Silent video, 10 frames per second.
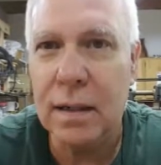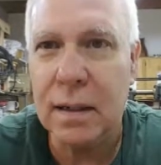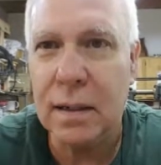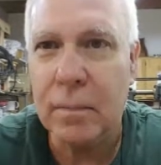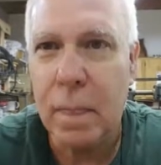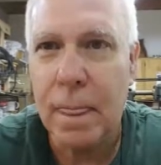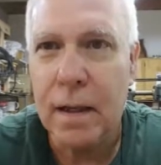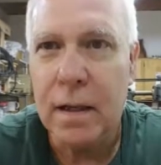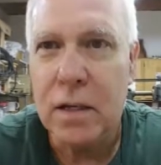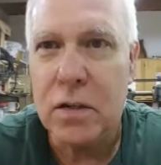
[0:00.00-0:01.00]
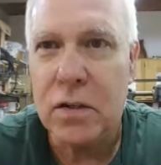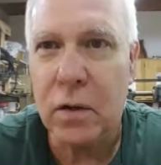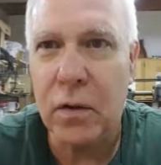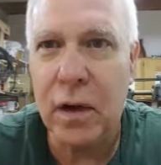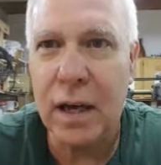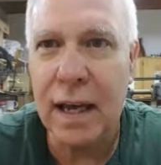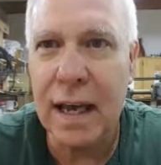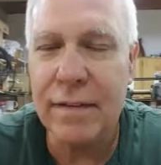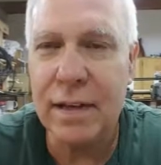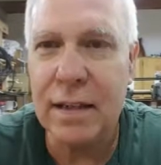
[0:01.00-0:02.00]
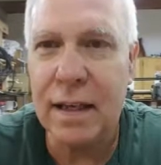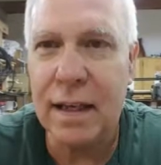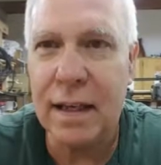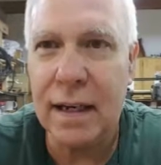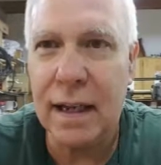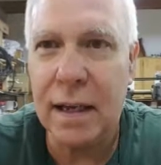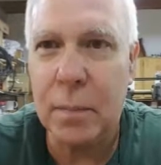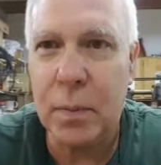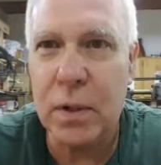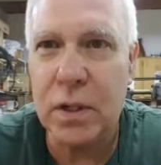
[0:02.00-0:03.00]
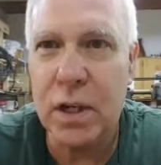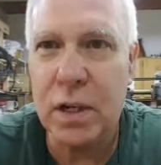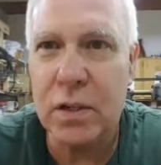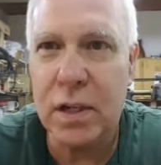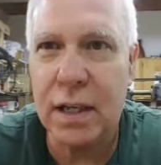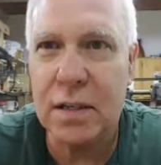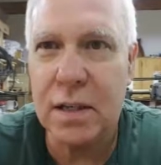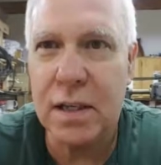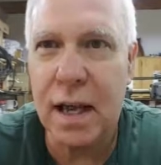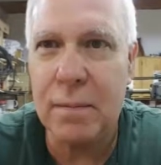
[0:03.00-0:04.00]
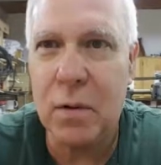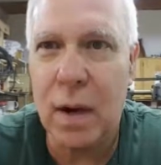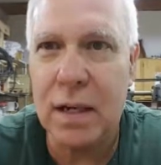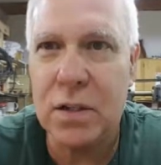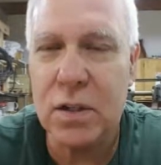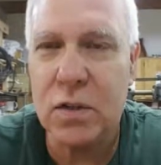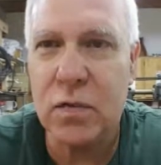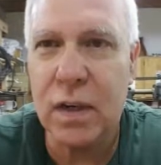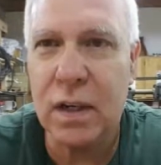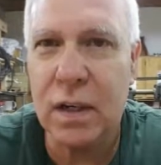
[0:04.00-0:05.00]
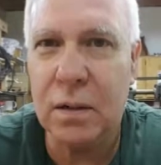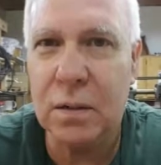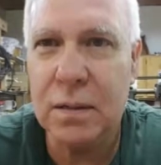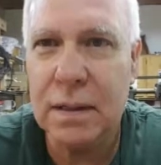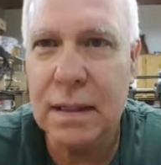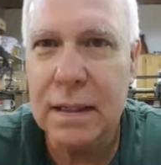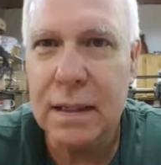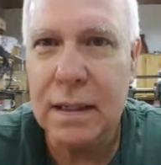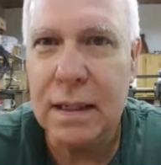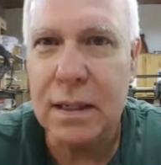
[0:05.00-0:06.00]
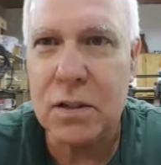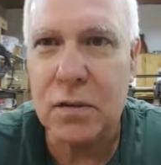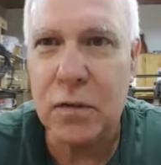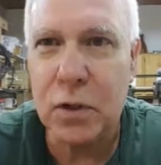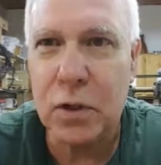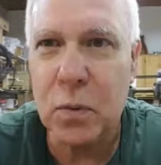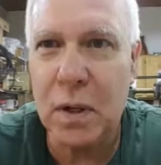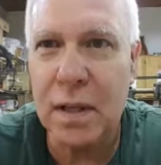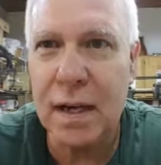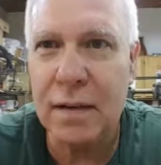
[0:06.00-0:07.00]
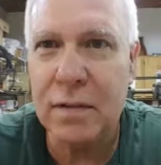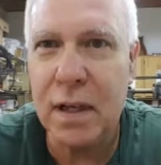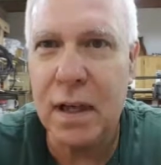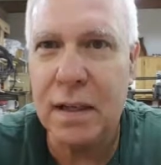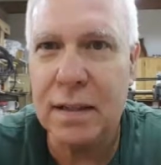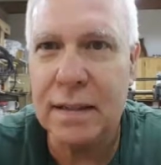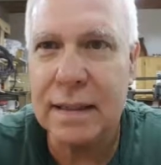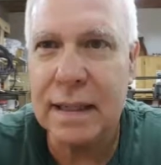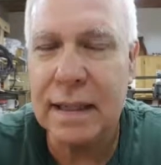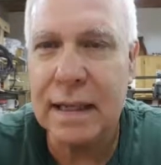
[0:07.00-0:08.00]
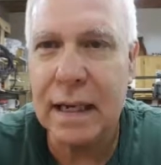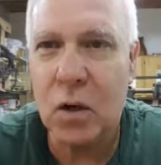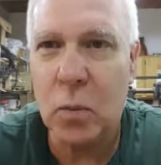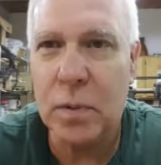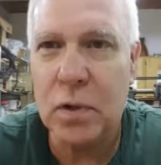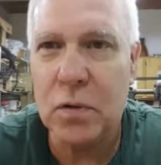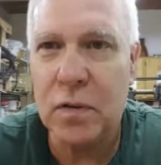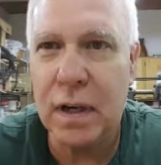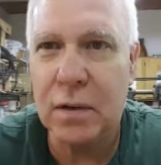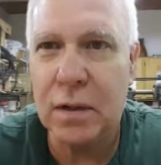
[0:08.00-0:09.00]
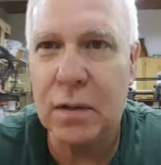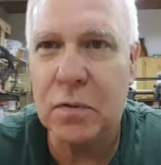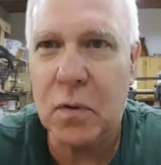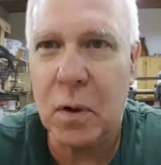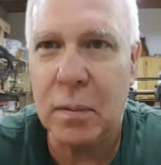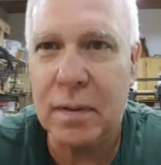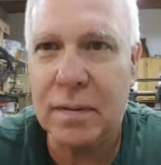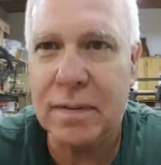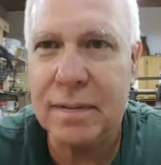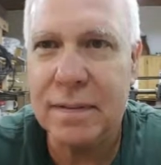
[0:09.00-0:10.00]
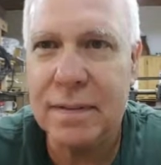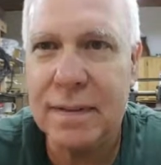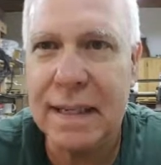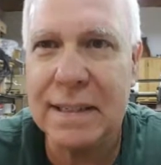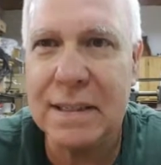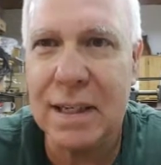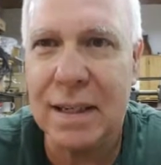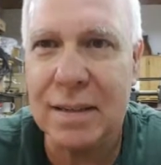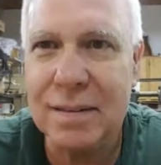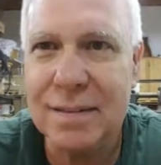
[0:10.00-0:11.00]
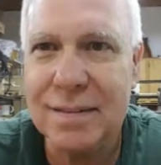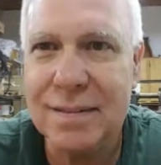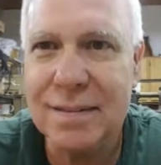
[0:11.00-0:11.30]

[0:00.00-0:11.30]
Uh, so there you have it, and I appreciate you taking the time to watch this video. It's the first one that I've done, and I hope that you found it informative. Thanks again.